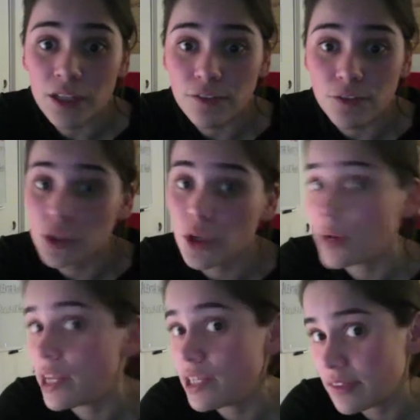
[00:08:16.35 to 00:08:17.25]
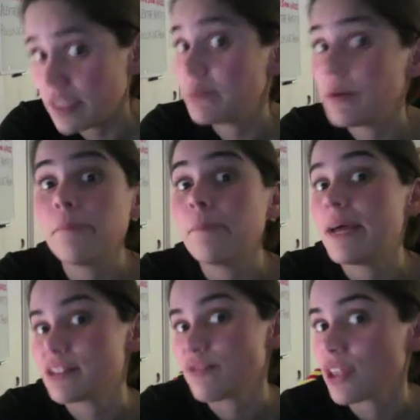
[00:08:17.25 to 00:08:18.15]
If you know anything about
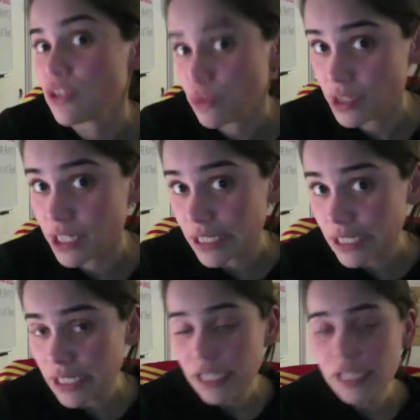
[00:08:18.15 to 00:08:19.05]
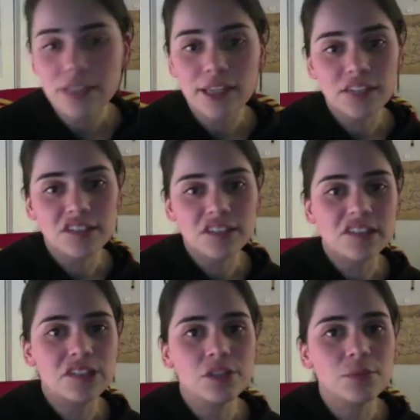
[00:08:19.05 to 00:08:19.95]
Mass Effect 3 that is
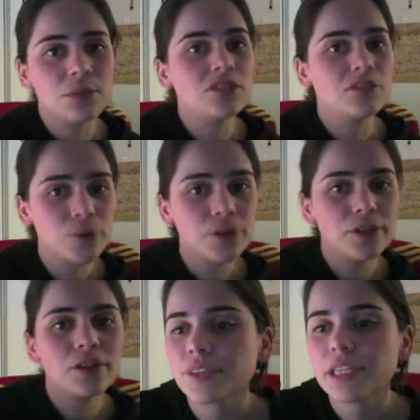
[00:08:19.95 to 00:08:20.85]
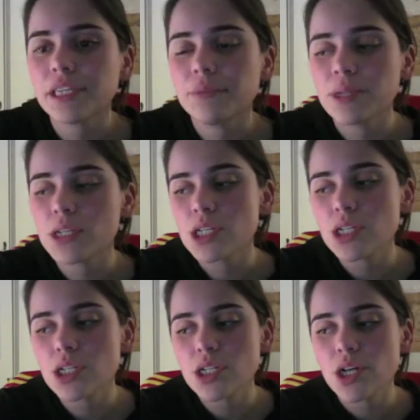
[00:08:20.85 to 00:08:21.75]
considered to be a spoiler, keep it
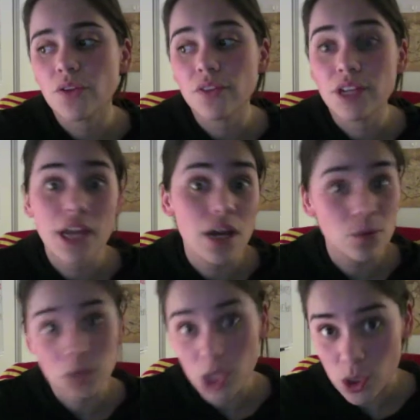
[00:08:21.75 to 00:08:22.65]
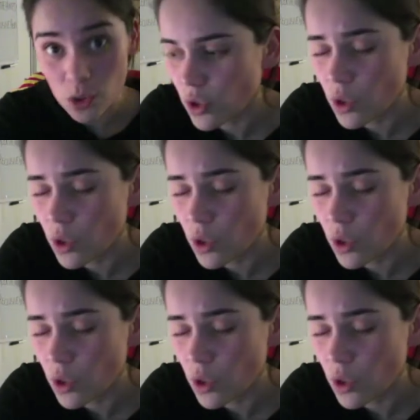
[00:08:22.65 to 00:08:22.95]
on the down low.